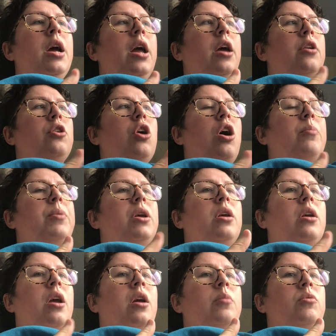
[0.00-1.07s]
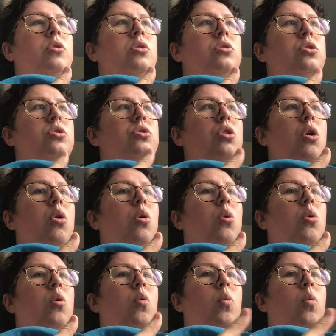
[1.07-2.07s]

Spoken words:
and not being able to know